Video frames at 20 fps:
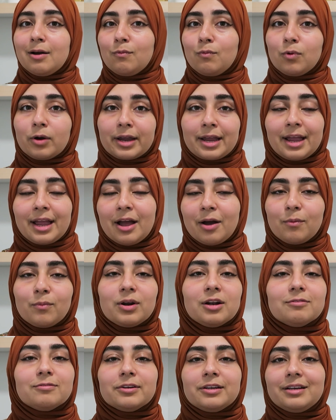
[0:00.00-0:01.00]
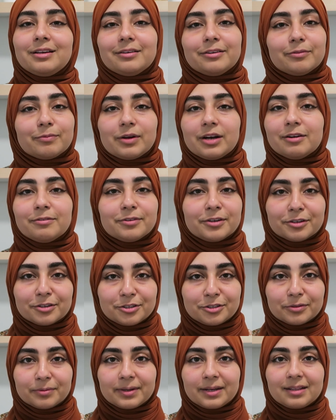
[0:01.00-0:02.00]
working out, whatever you're
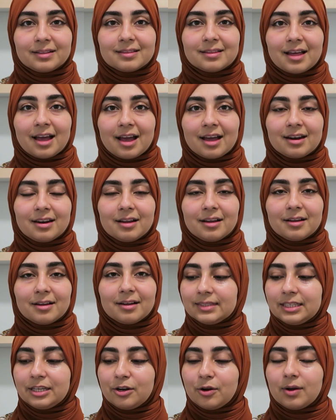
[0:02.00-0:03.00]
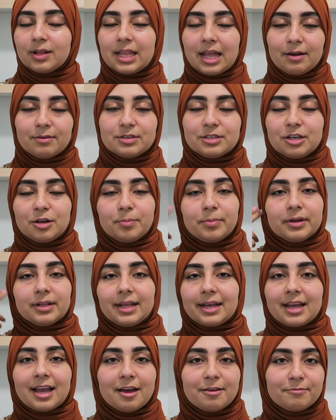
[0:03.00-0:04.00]
doing that, you know, allows you to put
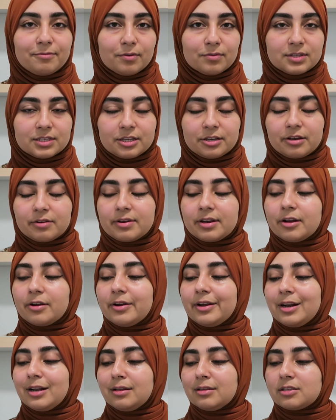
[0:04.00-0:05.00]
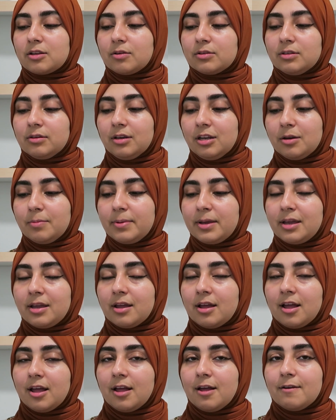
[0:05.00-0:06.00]
like headphones in your ear. And it's also going to be
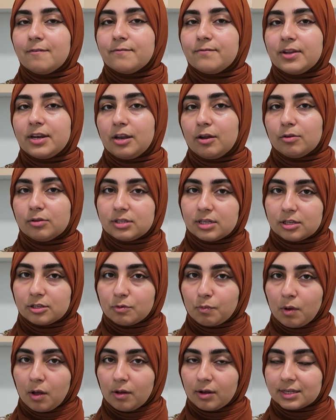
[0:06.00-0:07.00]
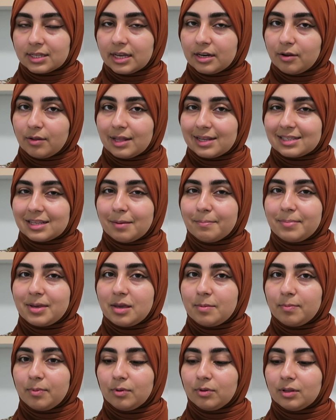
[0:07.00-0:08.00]
videos as well, because I know that some
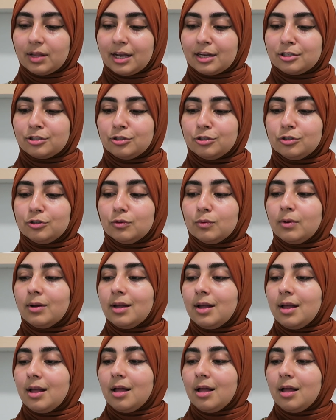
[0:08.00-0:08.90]
people like to